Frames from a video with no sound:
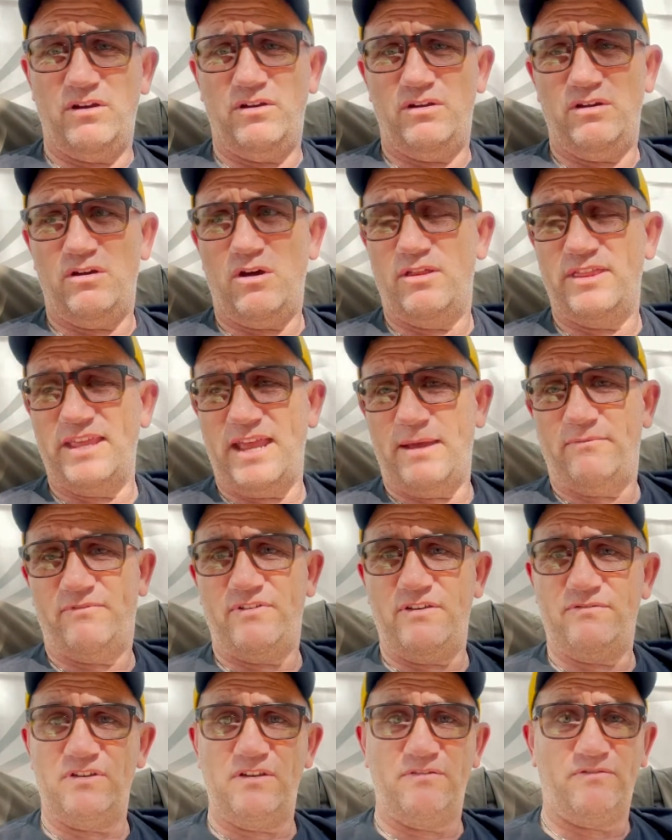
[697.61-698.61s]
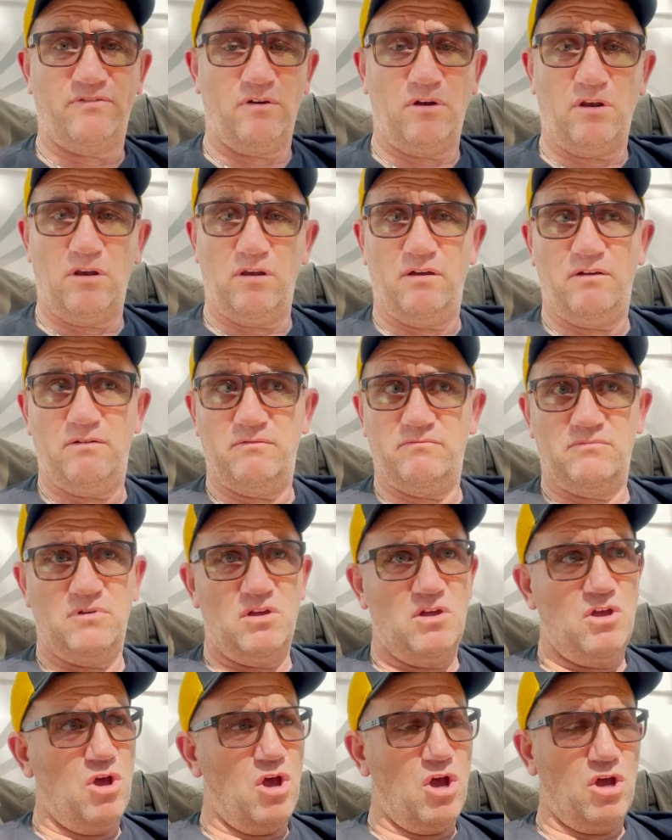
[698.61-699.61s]
on the M50 for
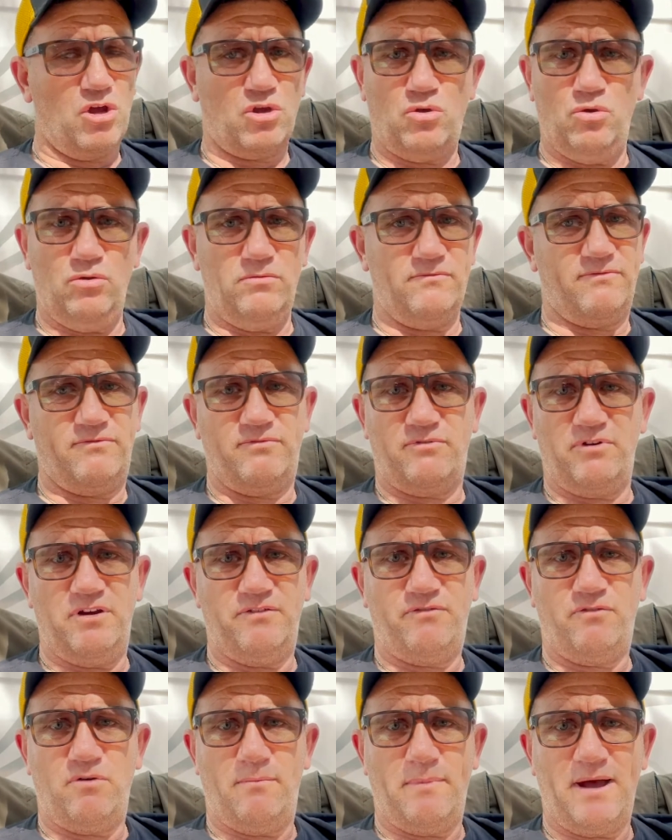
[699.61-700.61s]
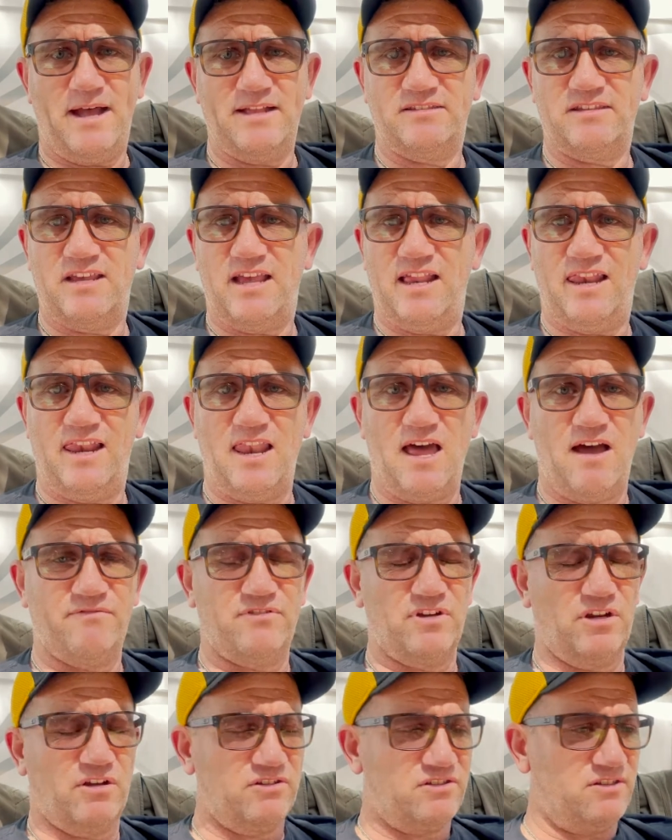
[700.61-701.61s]
a good 3 or 4 months. Loved
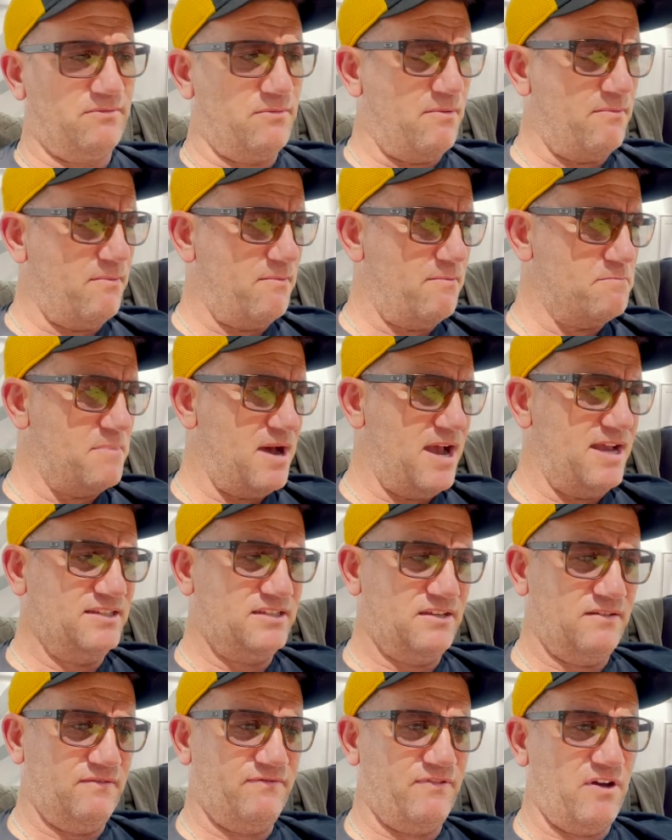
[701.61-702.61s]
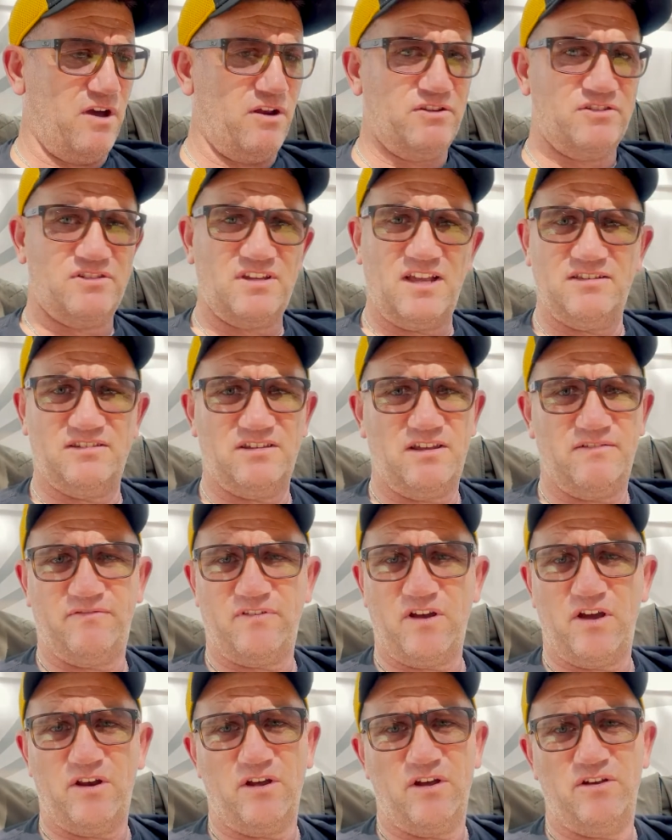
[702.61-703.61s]
it. Got some amazing sunset
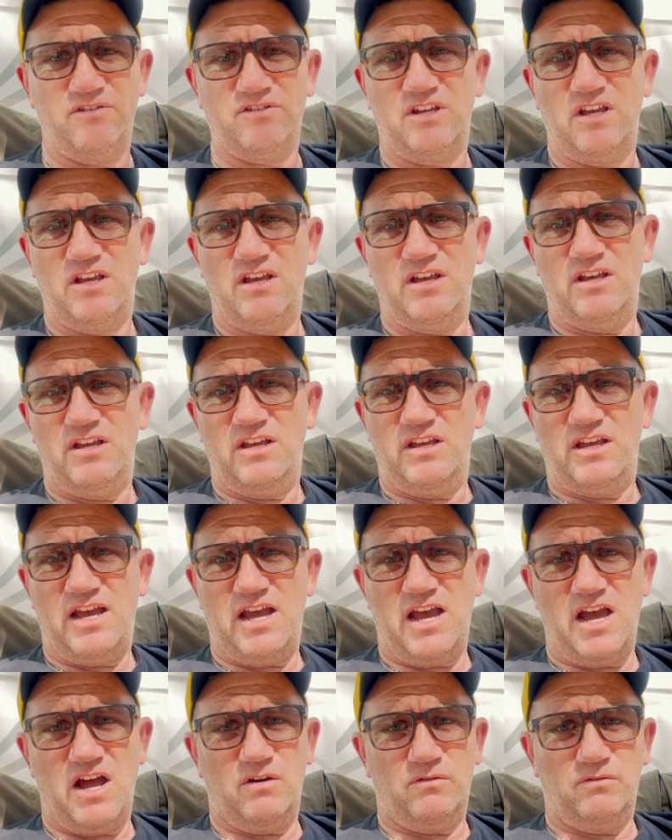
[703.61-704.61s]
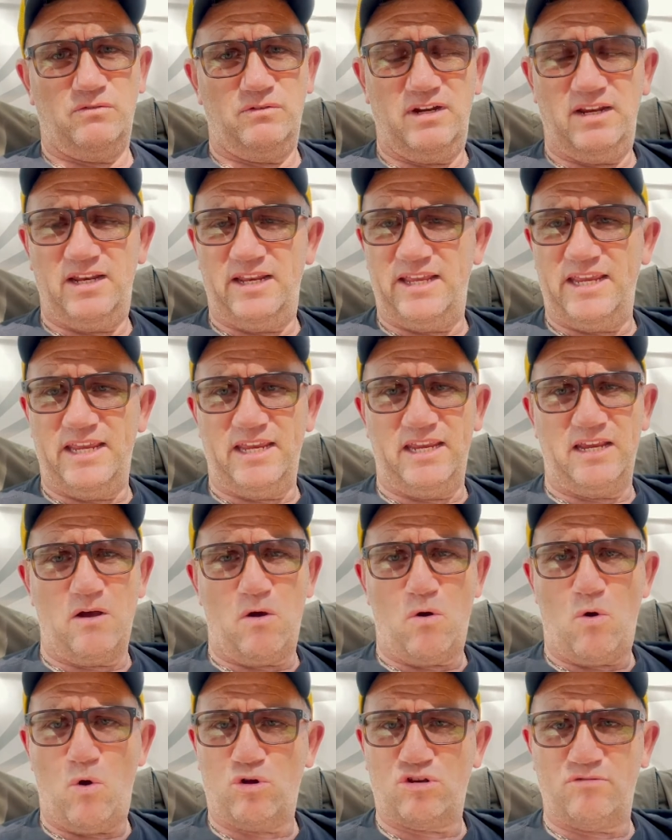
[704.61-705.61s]
photos. Really
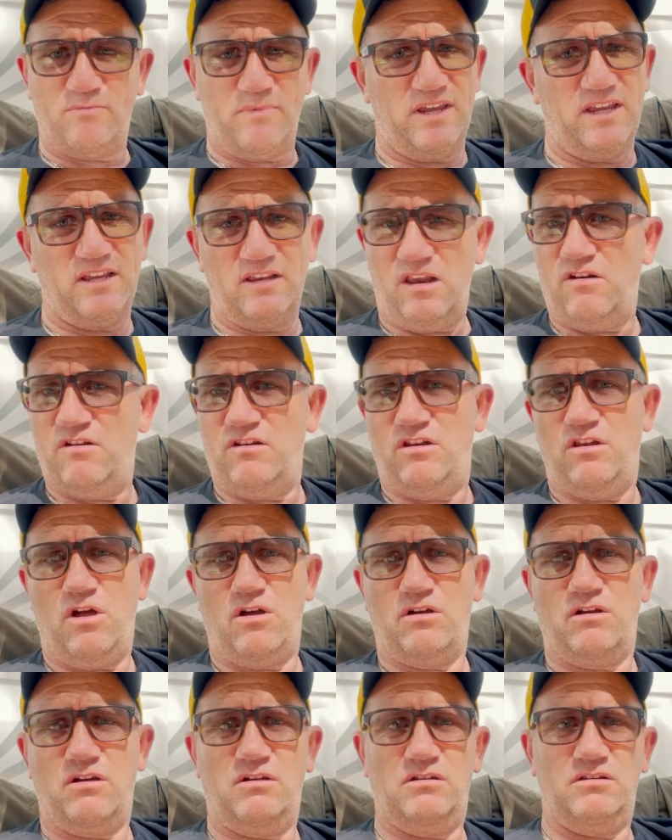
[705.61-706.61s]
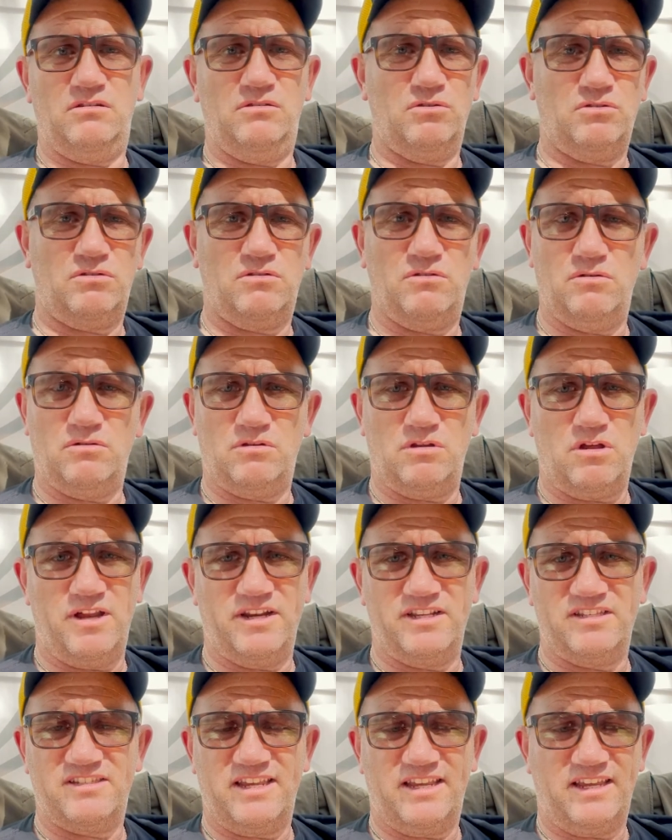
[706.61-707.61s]
hooked me. Hook, line,
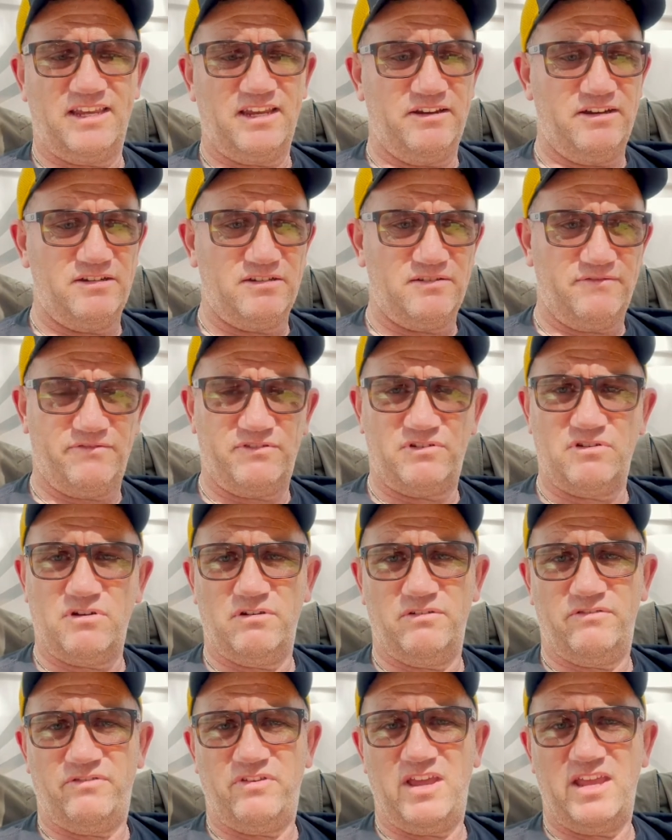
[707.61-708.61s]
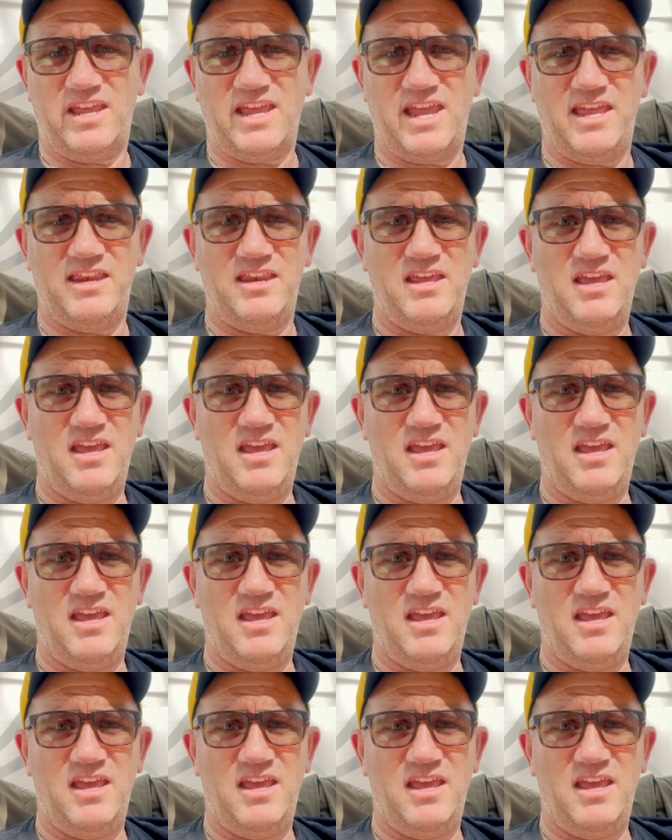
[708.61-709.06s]
and sinker into photography again.